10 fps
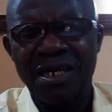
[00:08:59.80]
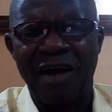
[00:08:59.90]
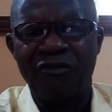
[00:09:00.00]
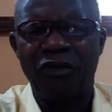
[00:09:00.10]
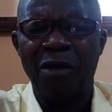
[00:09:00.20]

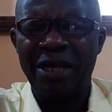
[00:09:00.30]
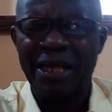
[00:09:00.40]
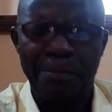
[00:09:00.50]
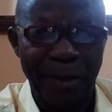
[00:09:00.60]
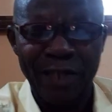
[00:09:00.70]
can form
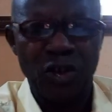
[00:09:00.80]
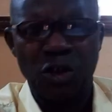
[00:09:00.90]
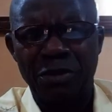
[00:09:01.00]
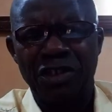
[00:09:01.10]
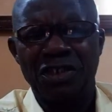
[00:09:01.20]
a part of
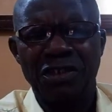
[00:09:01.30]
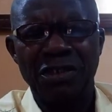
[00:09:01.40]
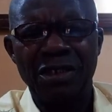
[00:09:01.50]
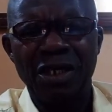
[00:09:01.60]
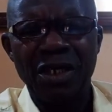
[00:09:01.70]
speech.
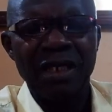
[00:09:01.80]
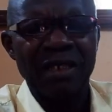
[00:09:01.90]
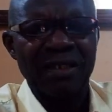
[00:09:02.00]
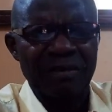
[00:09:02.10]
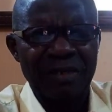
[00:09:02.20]

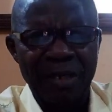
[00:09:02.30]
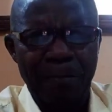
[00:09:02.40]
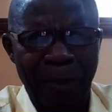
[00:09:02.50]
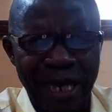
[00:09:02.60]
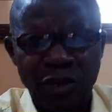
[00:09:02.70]
A
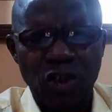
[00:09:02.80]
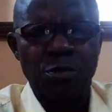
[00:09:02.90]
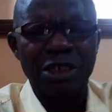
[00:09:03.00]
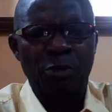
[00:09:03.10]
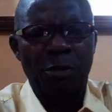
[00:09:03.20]
part of
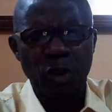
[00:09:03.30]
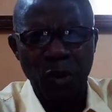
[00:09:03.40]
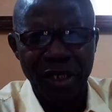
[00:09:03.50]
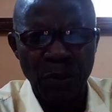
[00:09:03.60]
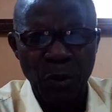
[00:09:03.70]
speech must be
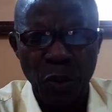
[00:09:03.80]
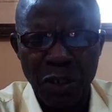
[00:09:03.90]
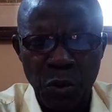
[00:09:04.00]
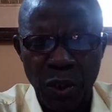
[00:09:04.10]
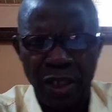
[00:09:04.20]
only
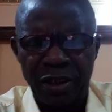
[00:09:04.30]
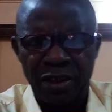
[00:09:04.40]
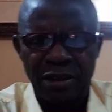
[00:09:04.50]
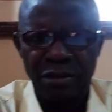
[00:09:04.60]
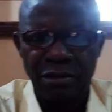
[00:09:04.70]
one word,